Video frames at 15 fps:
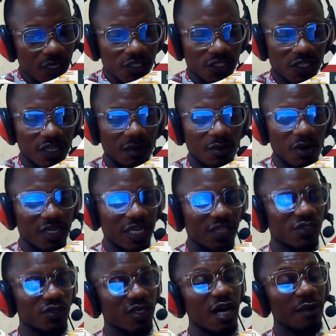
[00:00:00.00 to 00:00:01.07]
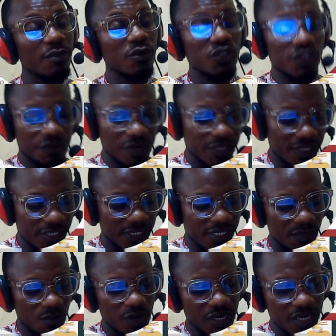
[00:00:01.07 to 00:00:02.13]
Sorry about that. So now I'm going to create a
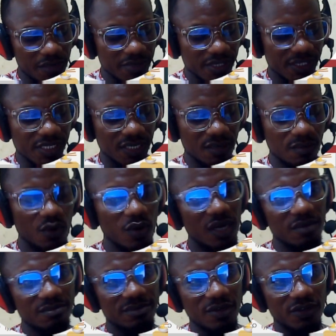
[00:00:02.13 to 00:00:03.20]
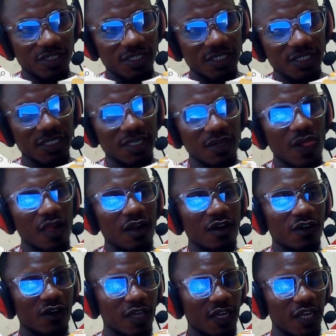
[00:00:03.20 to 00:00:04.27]
table and name the table employees,
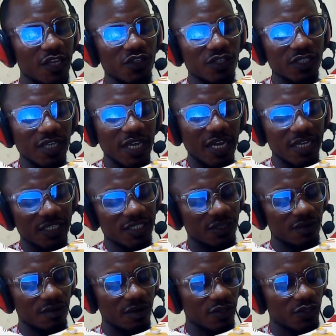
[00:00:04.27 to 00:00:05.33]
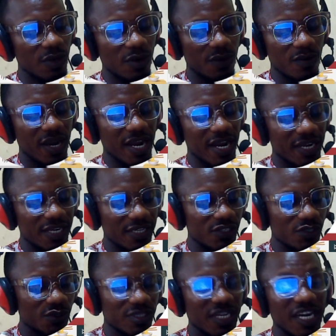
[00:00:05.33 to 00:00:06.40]
okay, using SQL. So I'll go ahead and
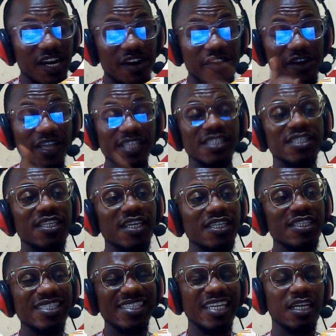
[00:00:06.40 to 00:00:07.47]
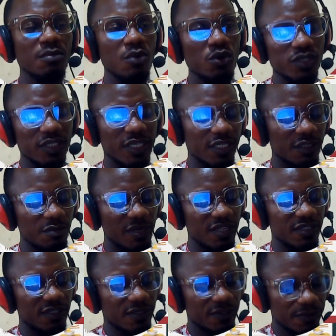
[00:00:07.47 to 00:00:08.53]
use the create table
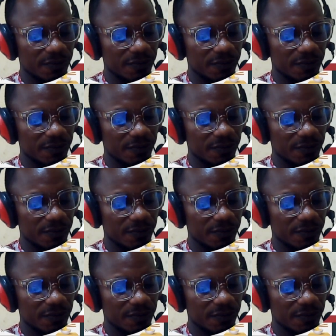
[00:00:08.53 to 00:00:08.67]
statement.